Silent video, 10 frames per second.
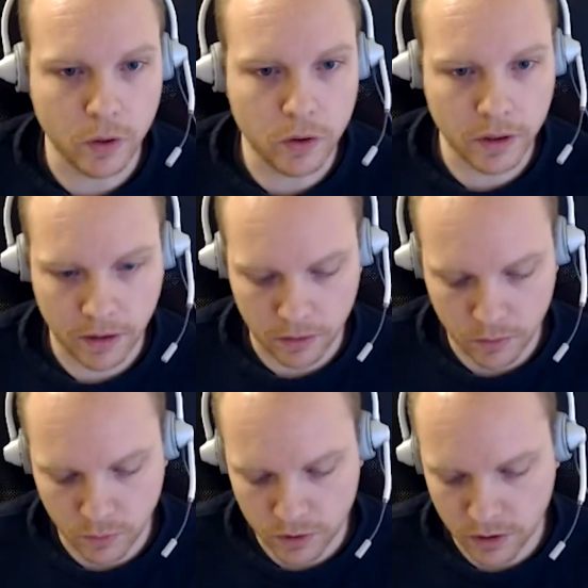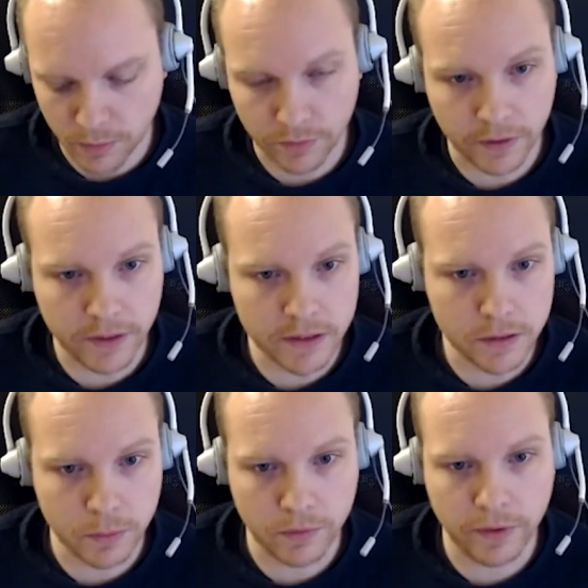look into some of the
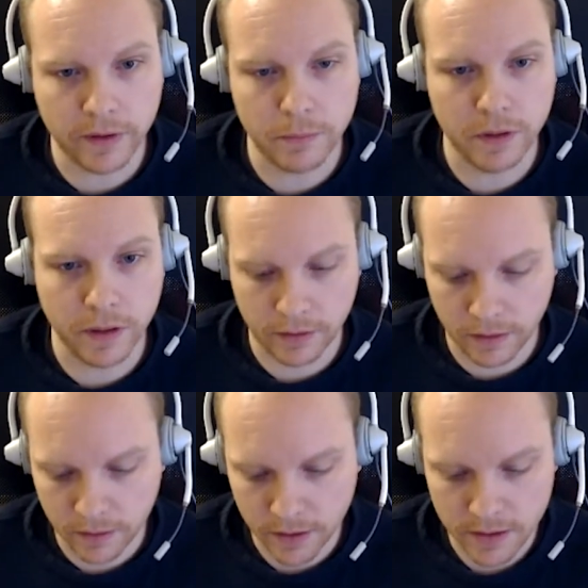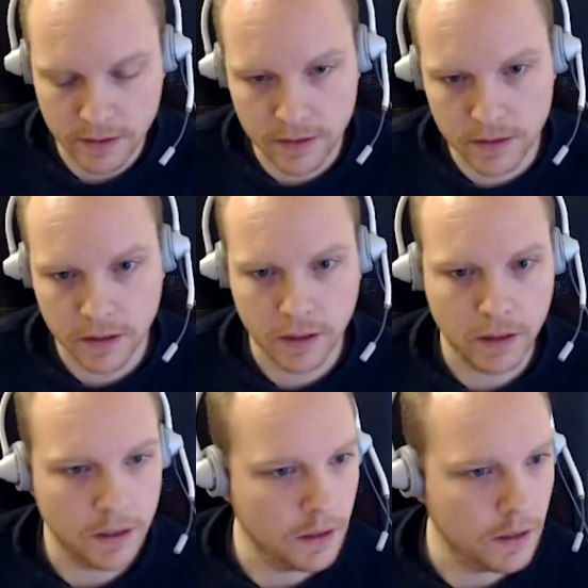tests. We find them in IT tests.
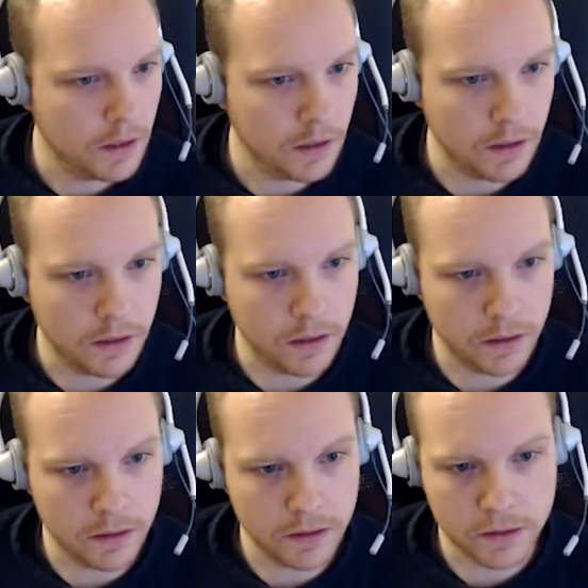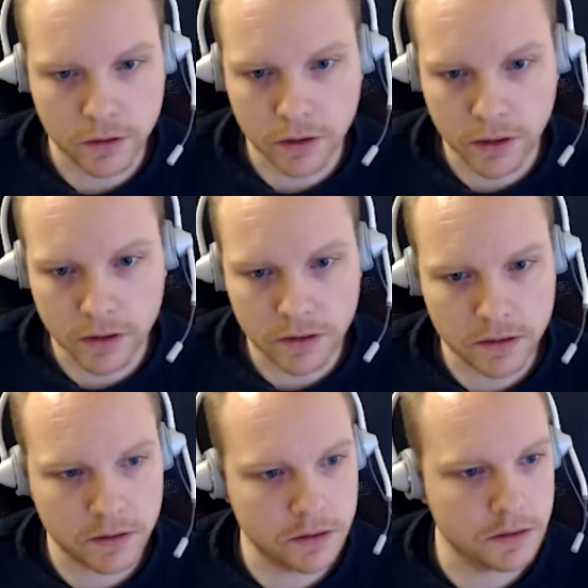
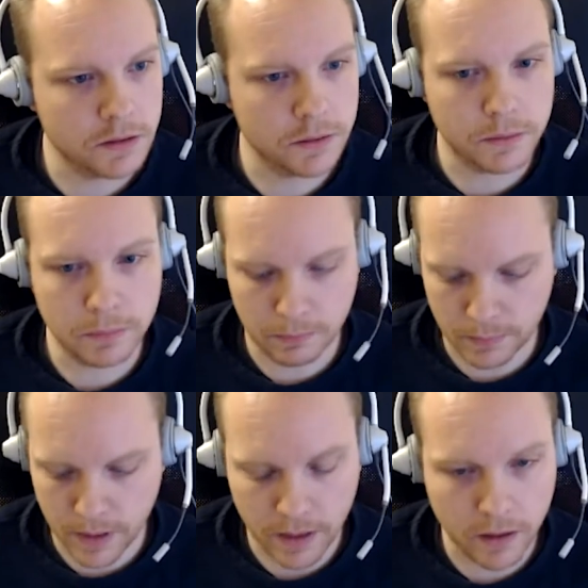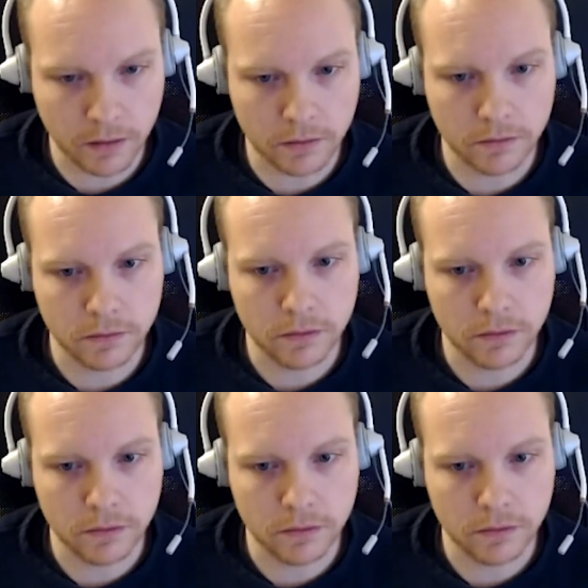source main,